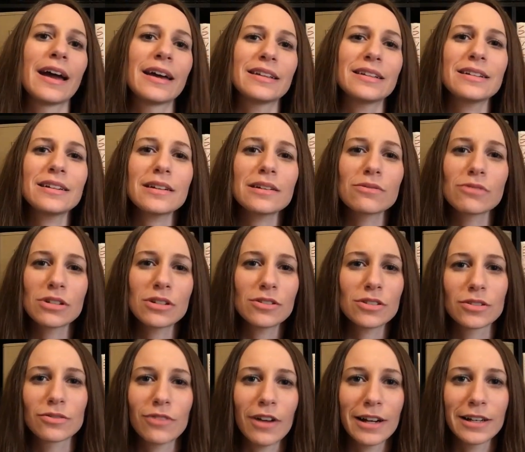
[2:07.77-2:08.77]
and then
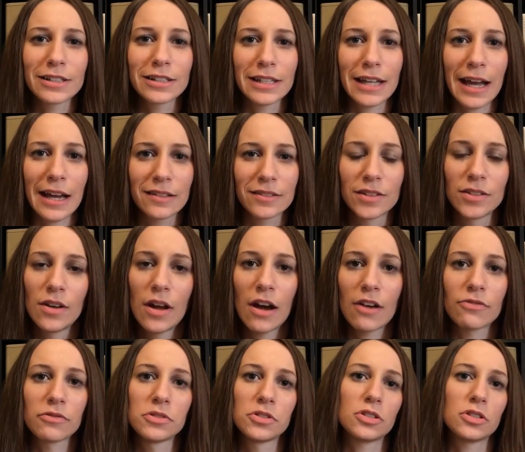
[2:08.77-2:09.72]
Irene just finally has enough,